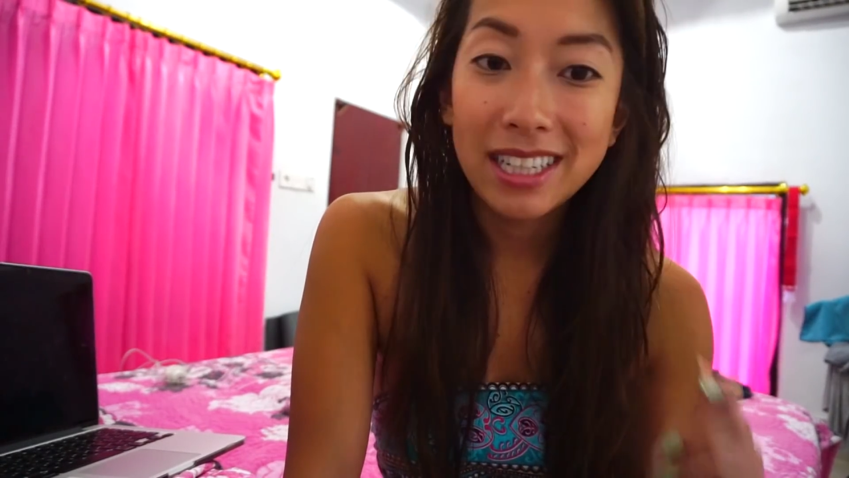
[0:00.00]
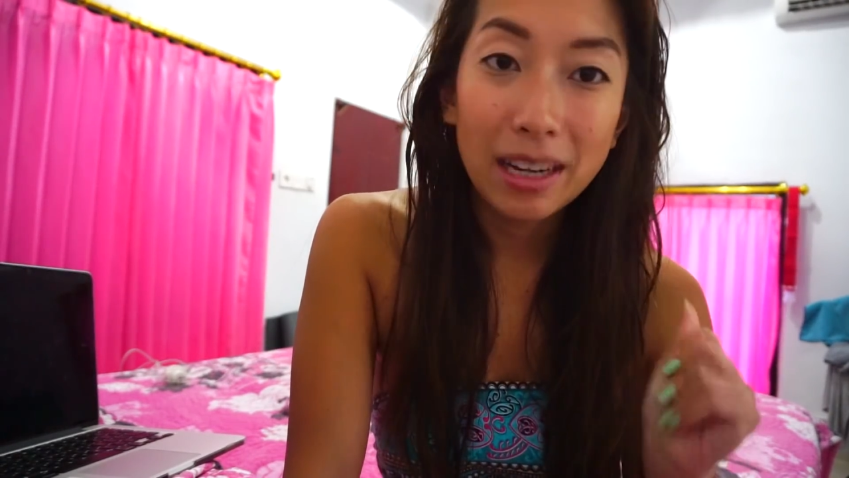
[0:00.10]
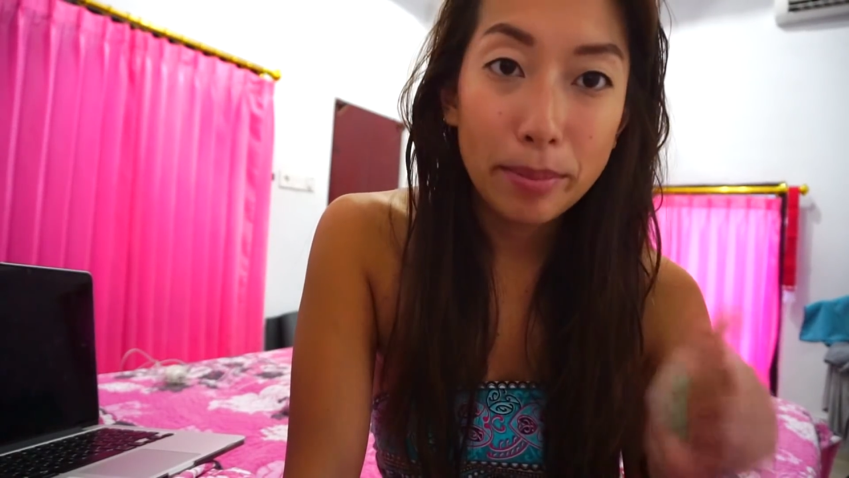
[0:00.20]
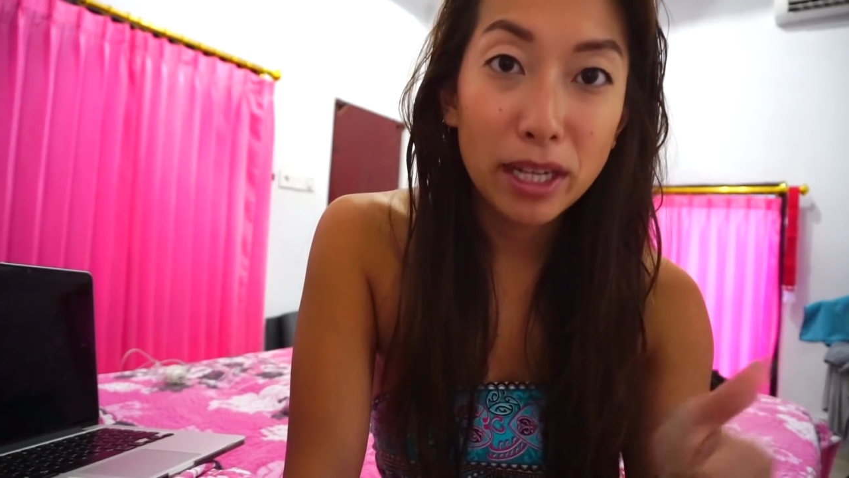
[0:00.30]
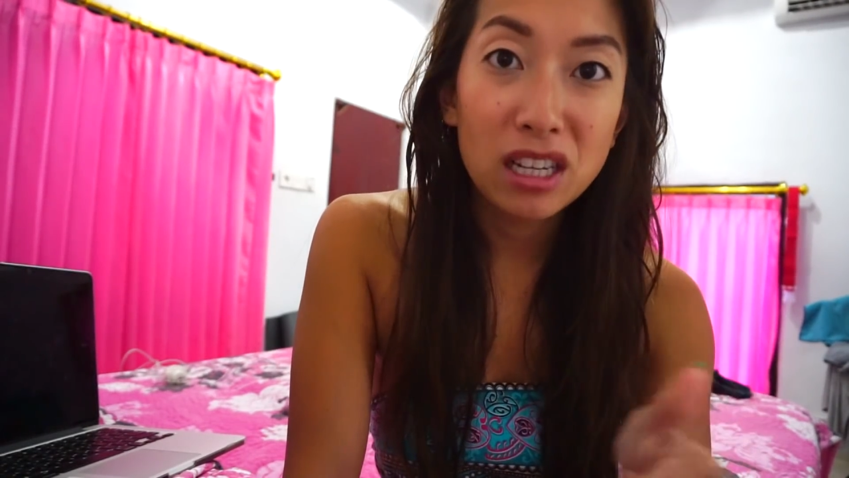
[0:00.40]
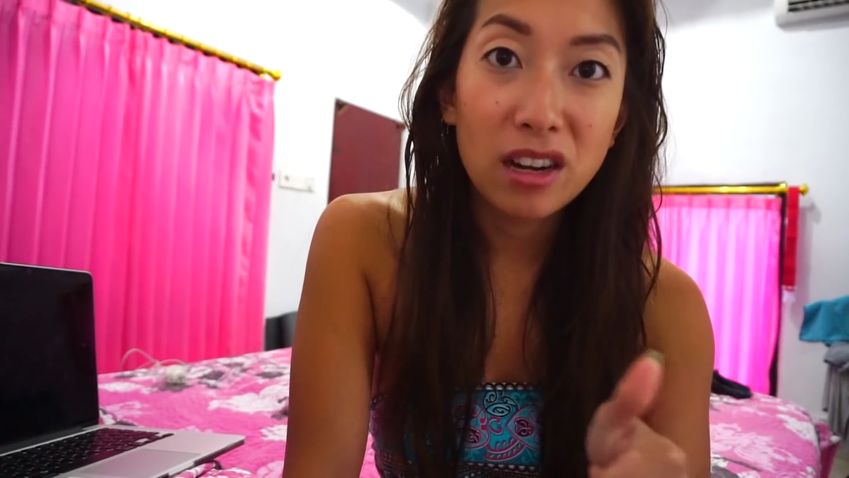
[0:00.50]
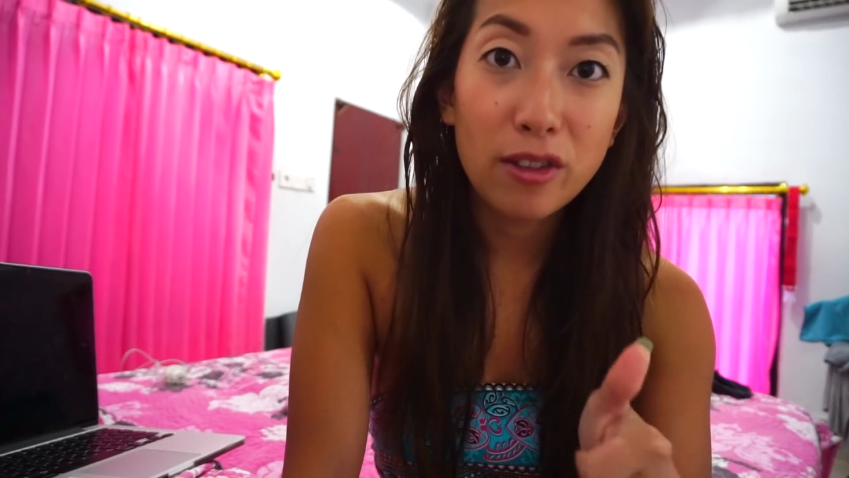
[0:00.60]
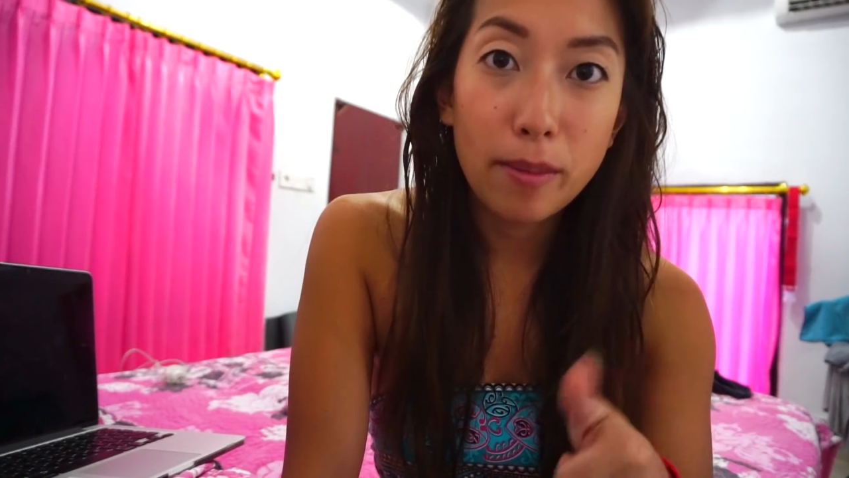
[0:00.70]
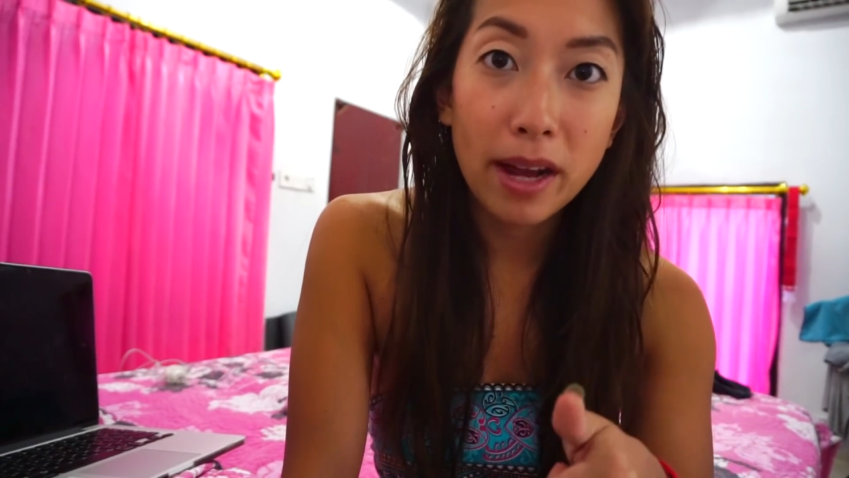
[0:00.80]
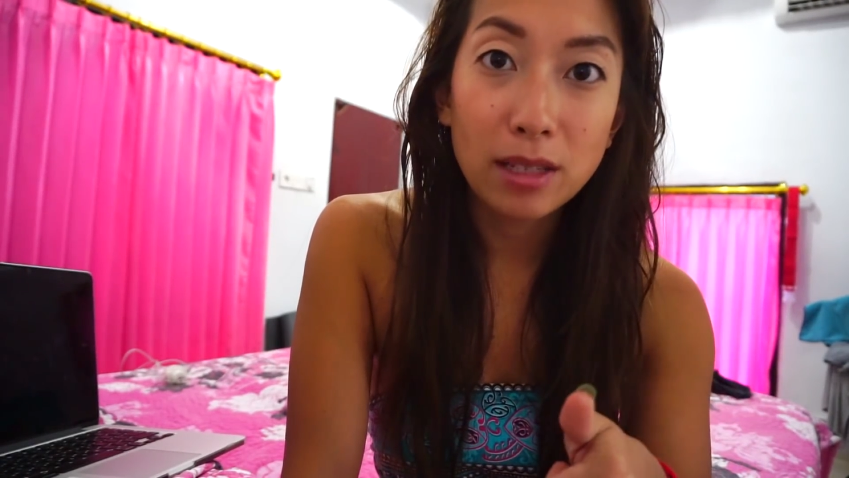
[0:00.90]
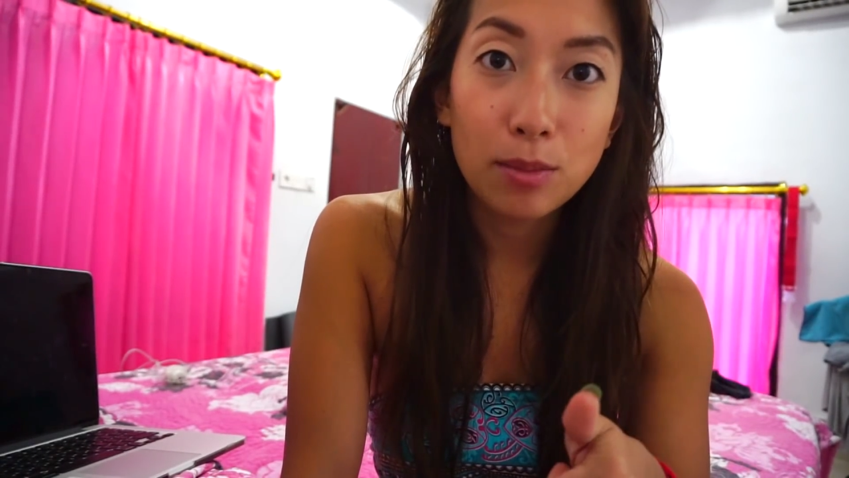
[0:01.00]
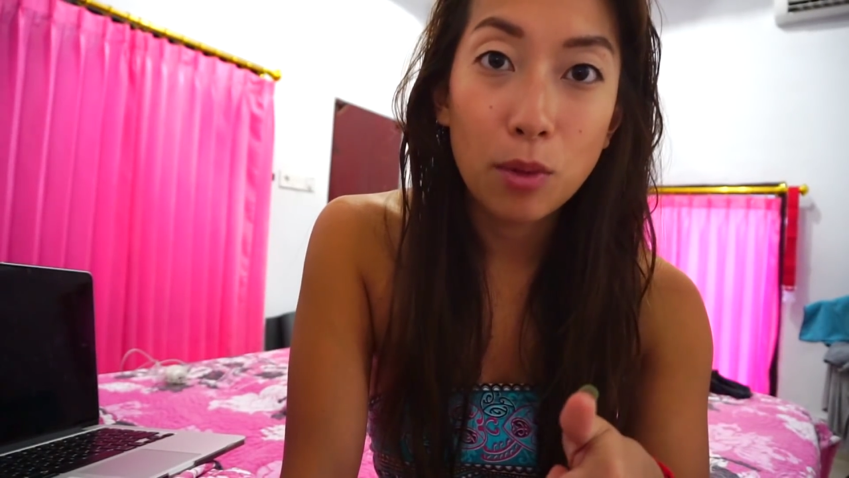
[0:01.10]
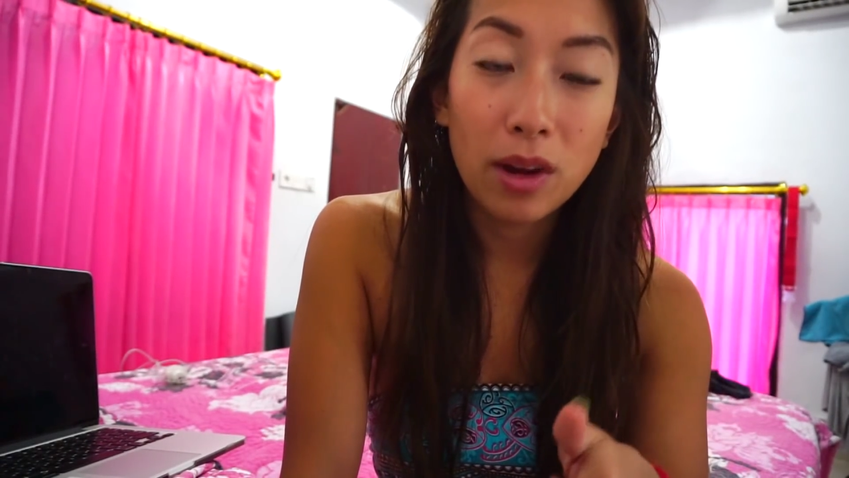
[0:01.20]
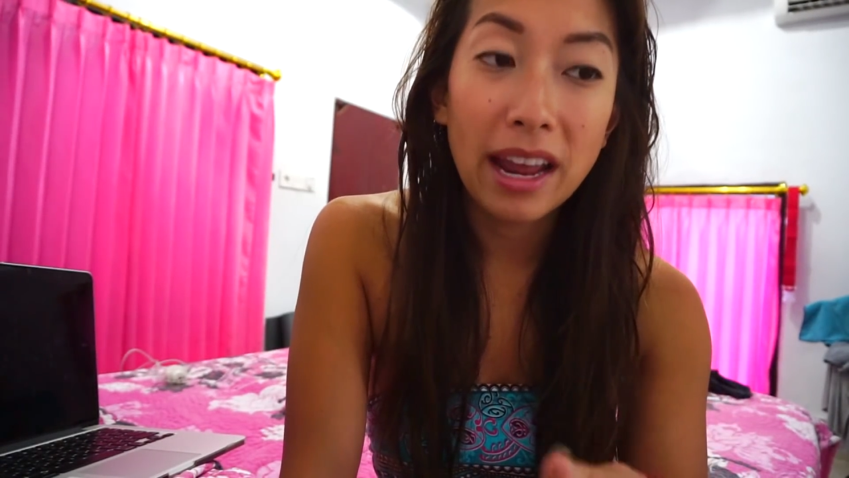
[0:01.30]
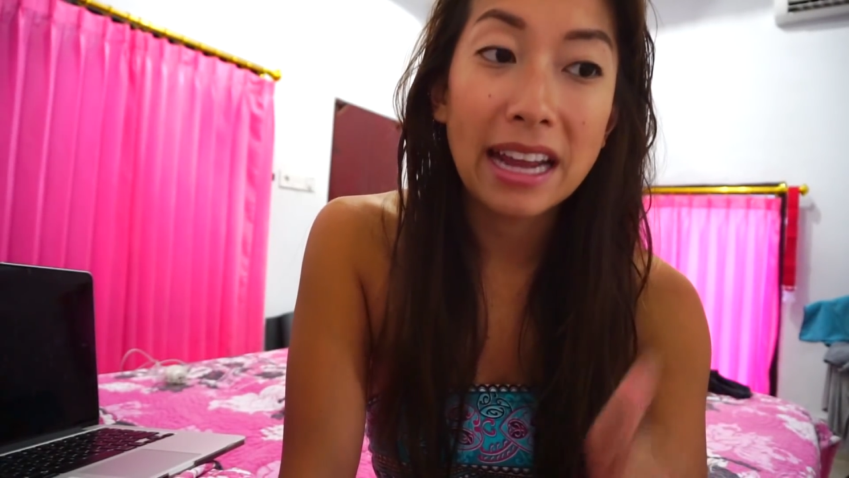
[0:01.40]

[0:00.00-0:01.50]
Take a picture of your passport